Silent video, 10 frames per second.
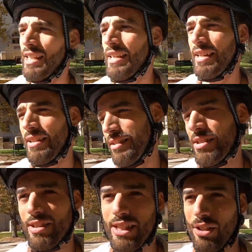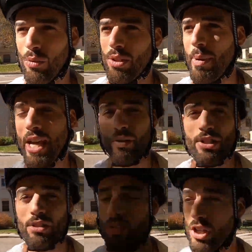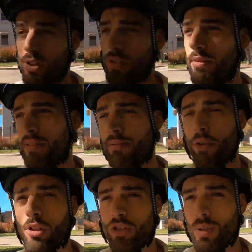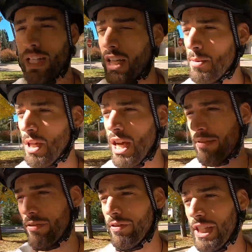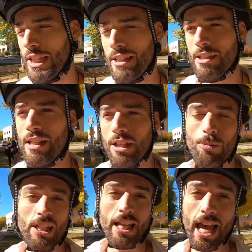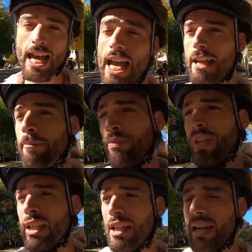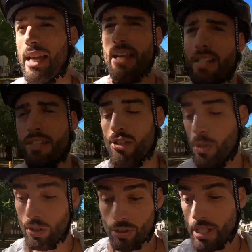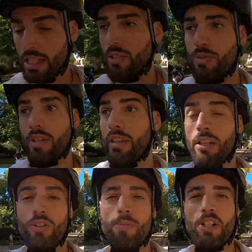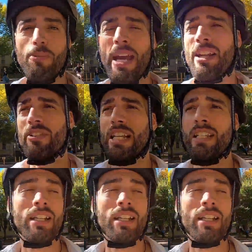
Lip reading: it's, you know, when the battery's under load, the voltage reading coming off of it is not going to be as high, and so it looks like you suddenly lose a bunch of battery.